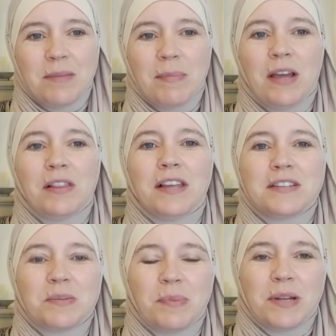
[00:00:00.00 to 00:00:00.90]
May Allah
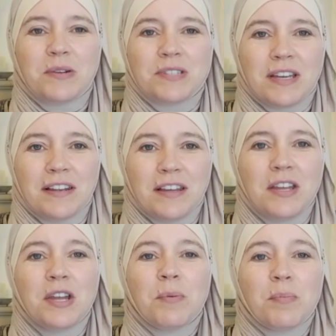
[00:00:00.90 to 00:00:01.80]
subhanahu wa ta'ala
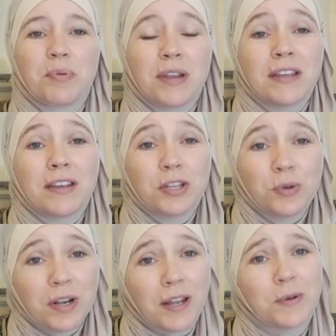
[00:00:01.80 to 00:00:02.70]
bring you
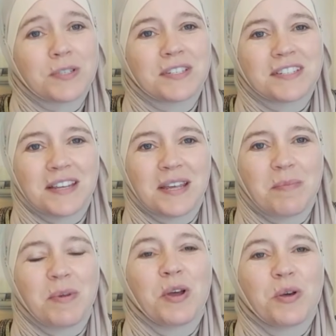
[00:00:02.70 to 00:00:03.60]
closer to
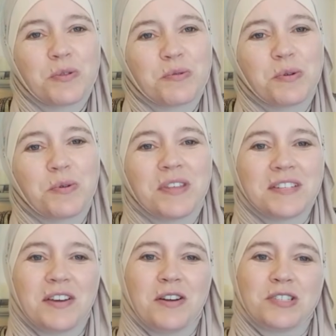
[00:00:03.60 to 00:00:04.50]
Him through this
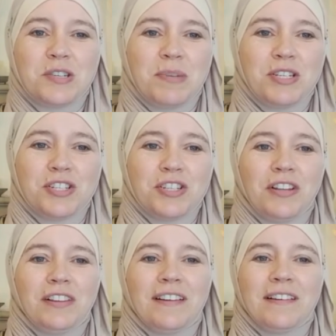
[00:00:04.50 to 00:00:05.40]
hardship,
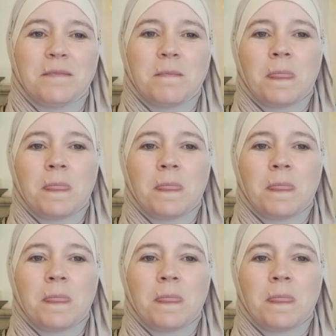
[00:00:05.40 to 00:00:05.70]
inshallah.